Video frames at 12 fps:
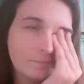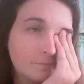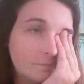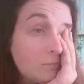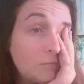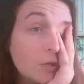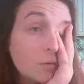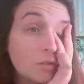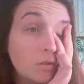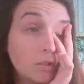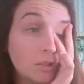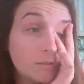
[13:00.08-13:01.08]
That was
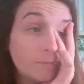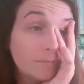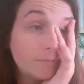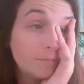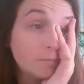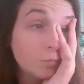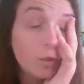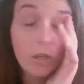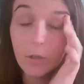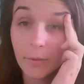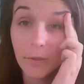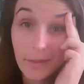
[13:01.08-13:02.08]
not good. We could
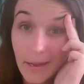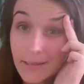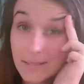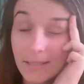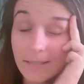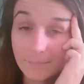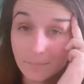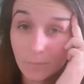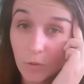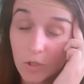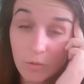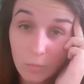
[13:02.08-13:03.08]
have burnt the house down,
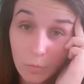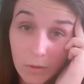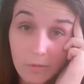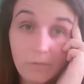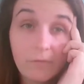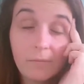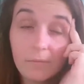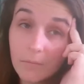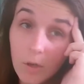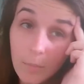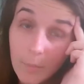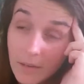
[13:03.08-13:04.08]
which would have
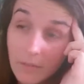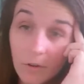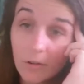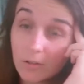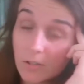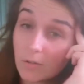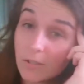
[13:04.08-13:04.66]
not been a very good story.